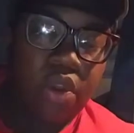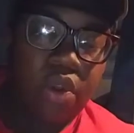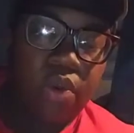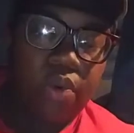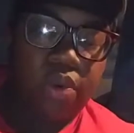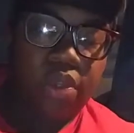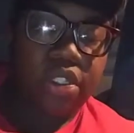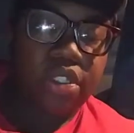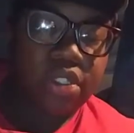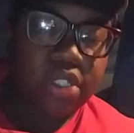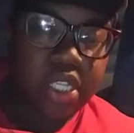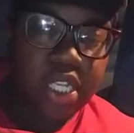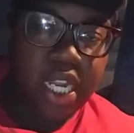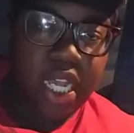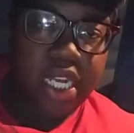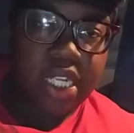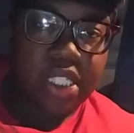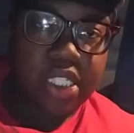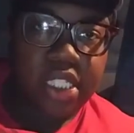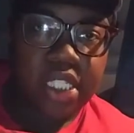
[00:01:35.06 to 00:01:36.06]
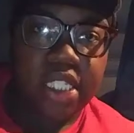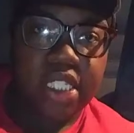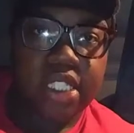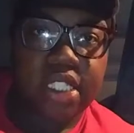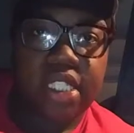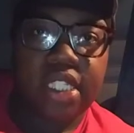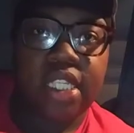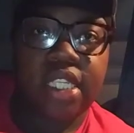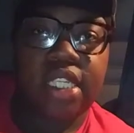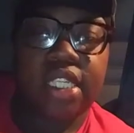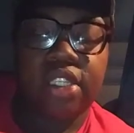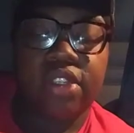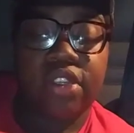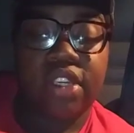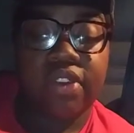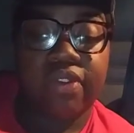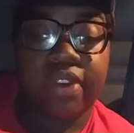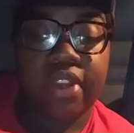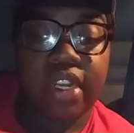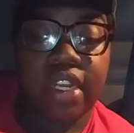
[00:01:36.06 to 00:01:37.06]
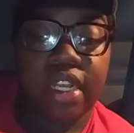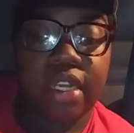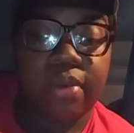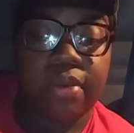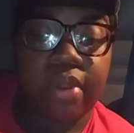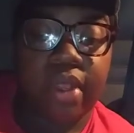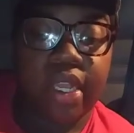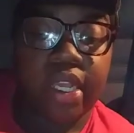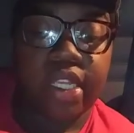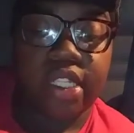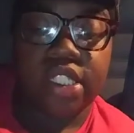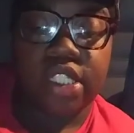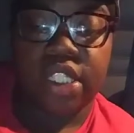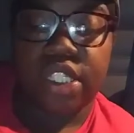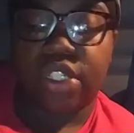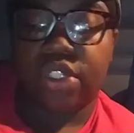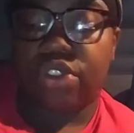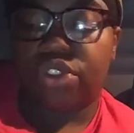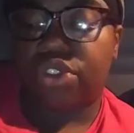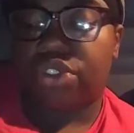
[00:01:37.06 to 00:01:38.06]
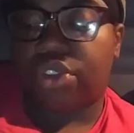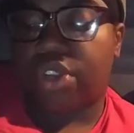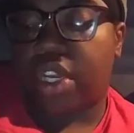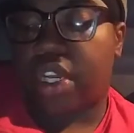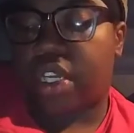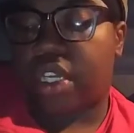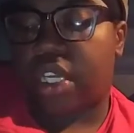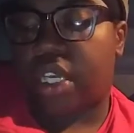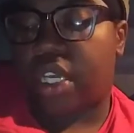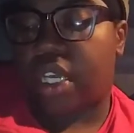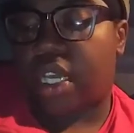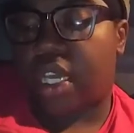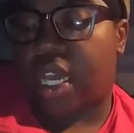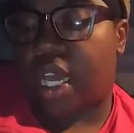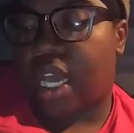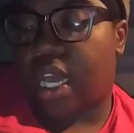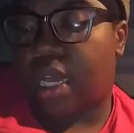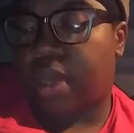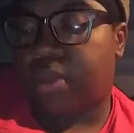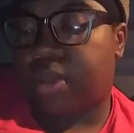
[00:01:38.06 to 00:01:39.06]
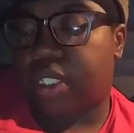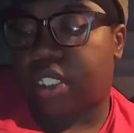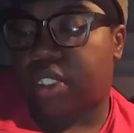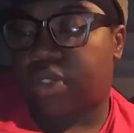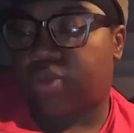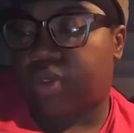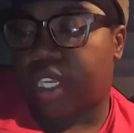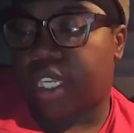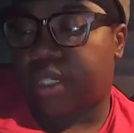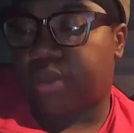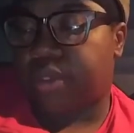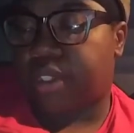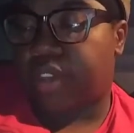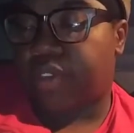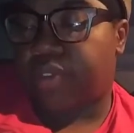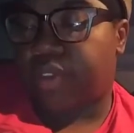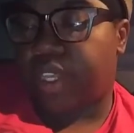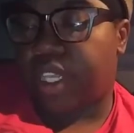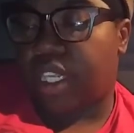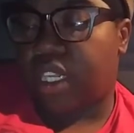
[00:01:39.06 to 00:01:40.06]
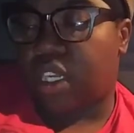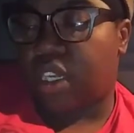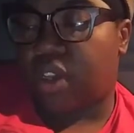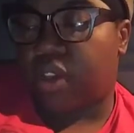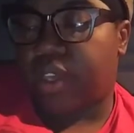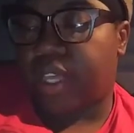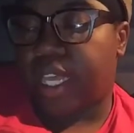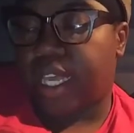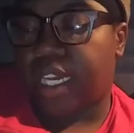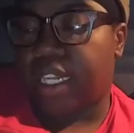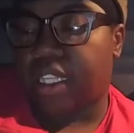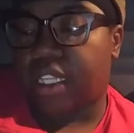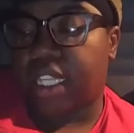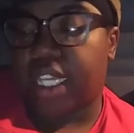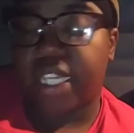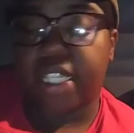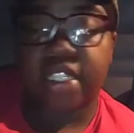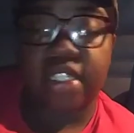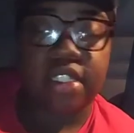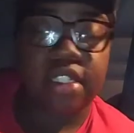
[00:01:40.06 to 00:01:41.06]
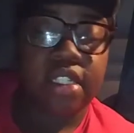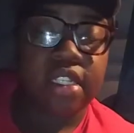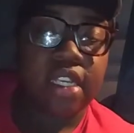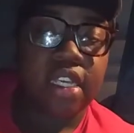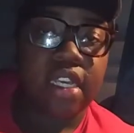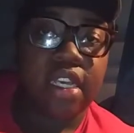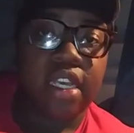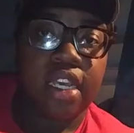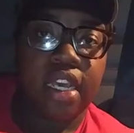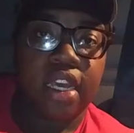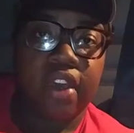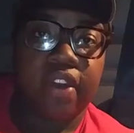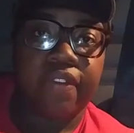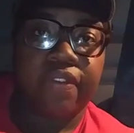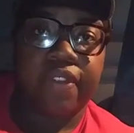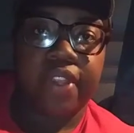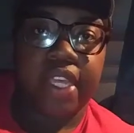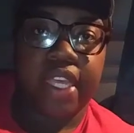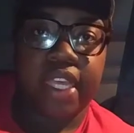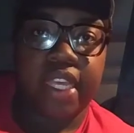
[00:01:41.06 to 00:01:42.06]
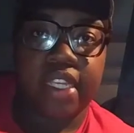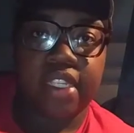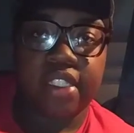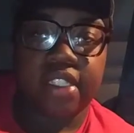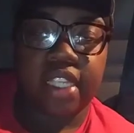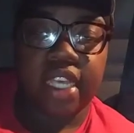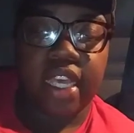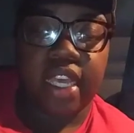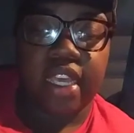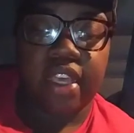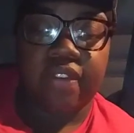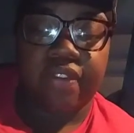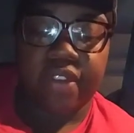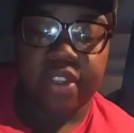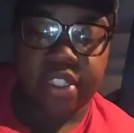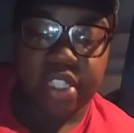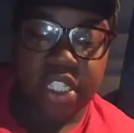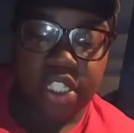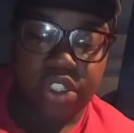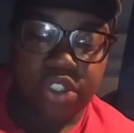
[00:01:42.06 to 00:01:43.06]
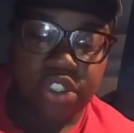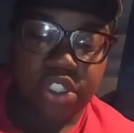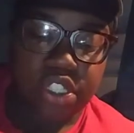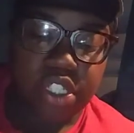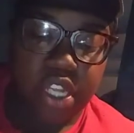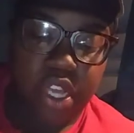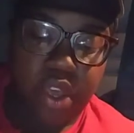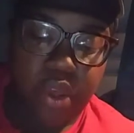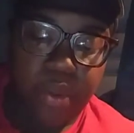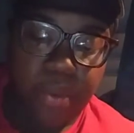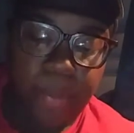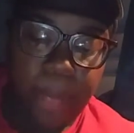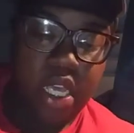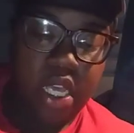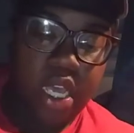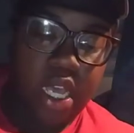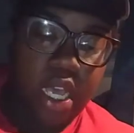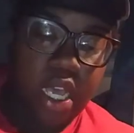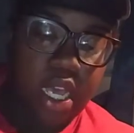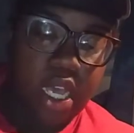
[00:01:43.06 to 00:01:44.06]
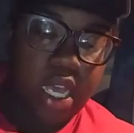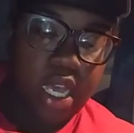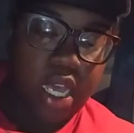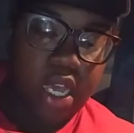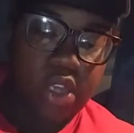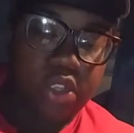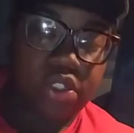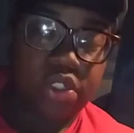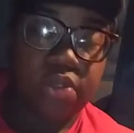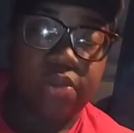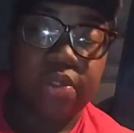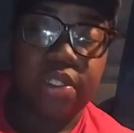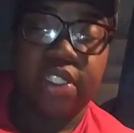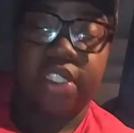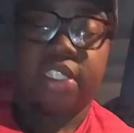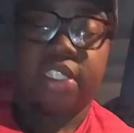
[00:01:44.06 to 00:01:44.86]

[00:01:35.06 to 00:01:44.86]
once you get out of TNT, you get ready to upgrade to your truck, just random stuff you need to know. He had a list of things that he feels like you should know. I also want to